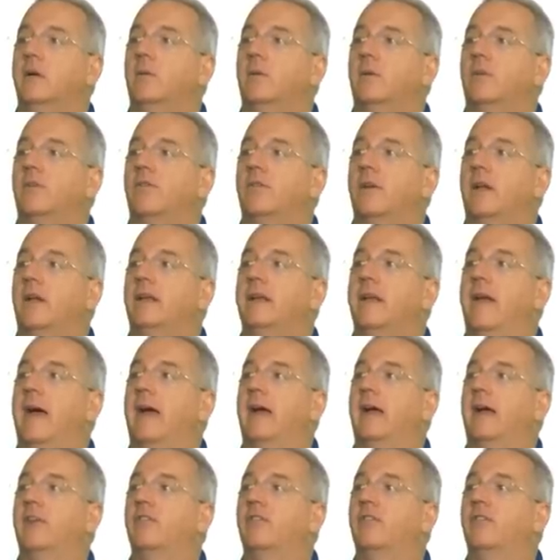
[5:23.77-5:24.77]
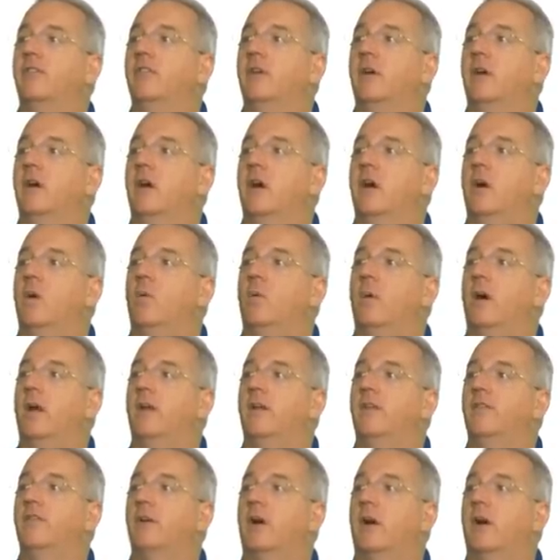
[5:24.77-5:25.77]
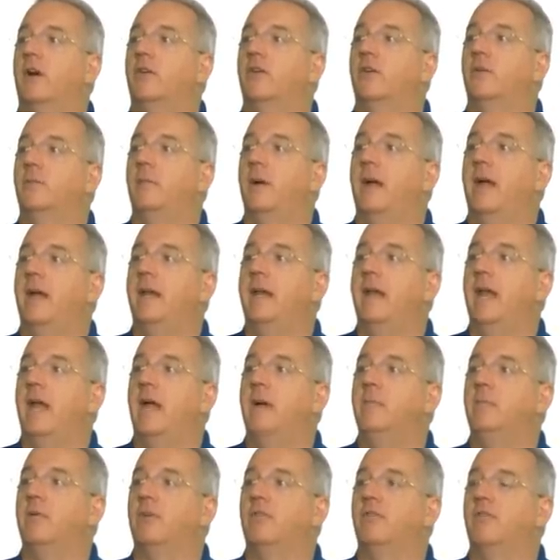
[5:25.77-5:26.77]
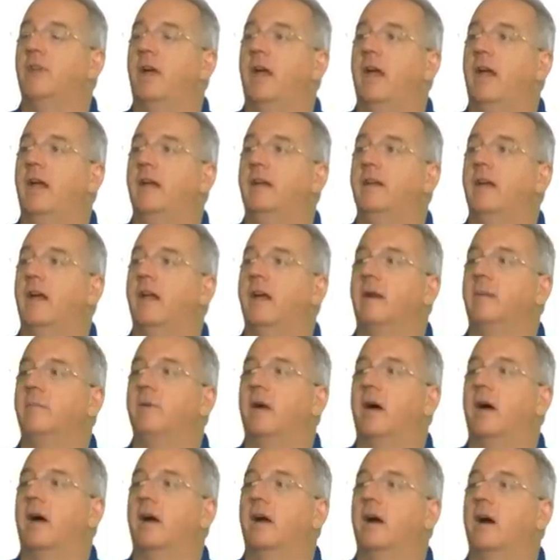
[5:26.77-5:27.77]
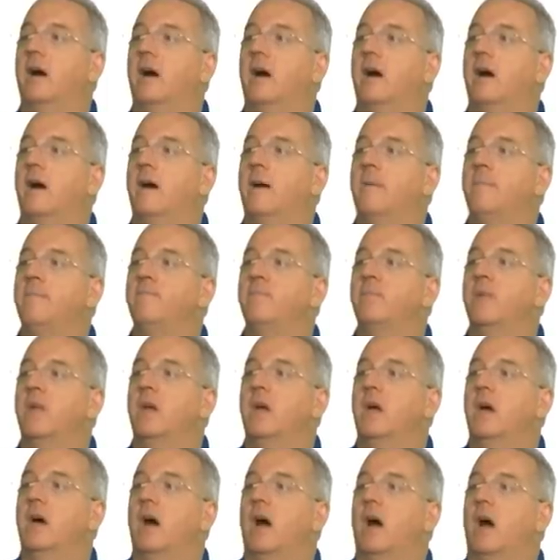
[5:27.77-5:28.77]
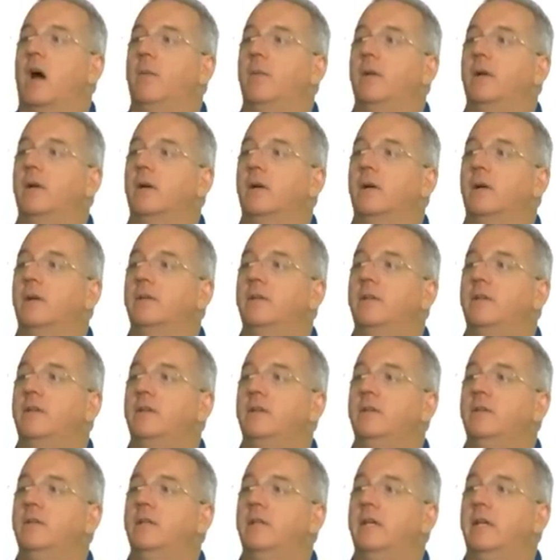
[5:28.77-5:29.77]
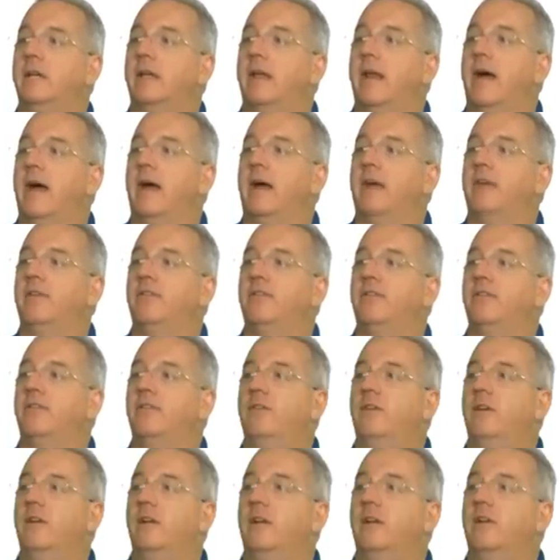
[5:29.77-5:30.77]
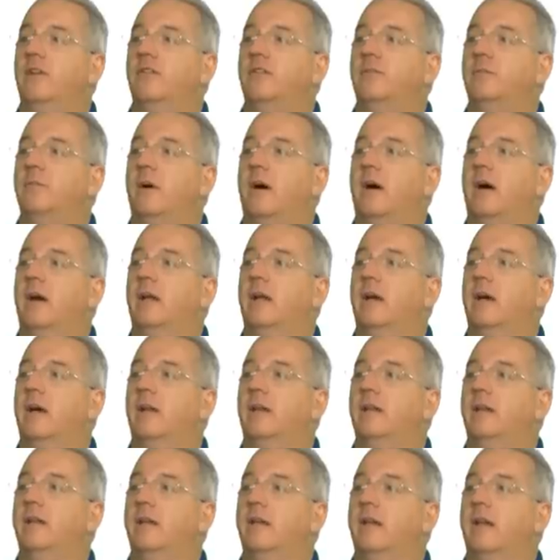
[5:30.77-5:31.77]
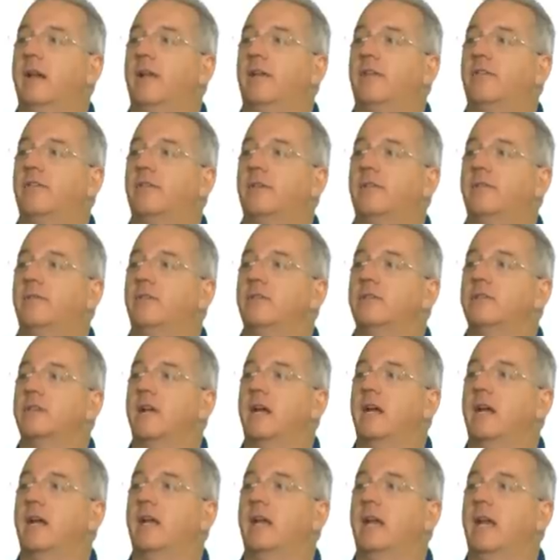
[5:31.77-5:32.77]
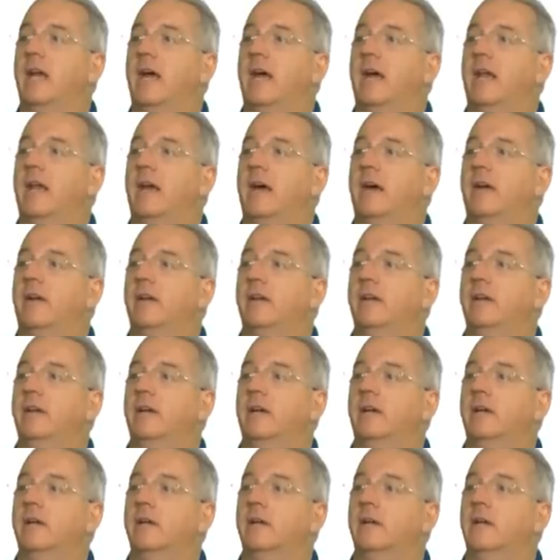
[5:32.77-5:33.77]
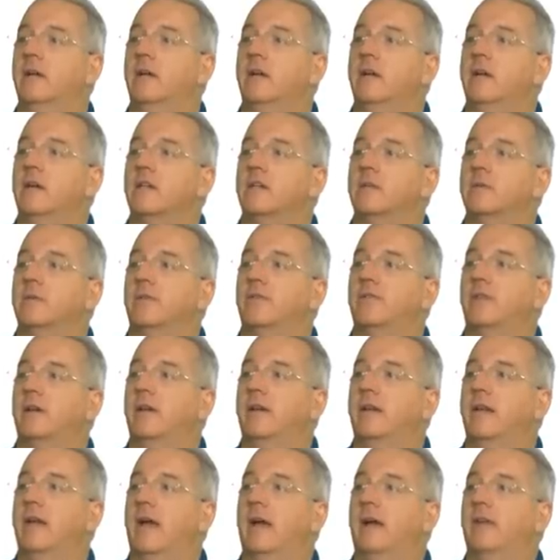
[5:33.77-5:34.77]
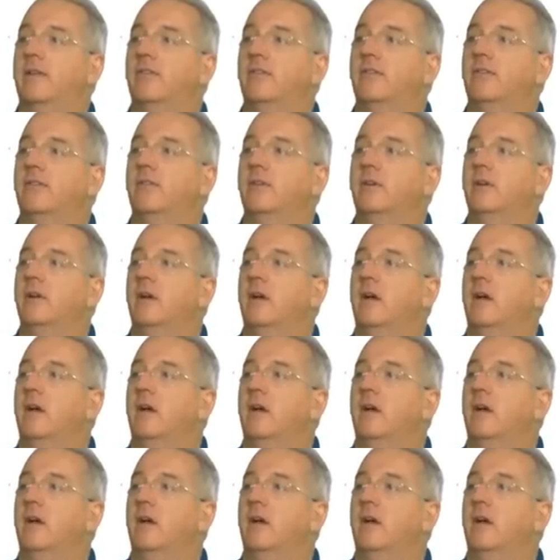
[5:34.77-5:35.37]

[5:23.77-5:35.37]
We'll say next. What is our domain name? We'll say adatum dot com. Are we going to do D N S? Here's my uh, D N S servers that I can add out in here. So we'll say next.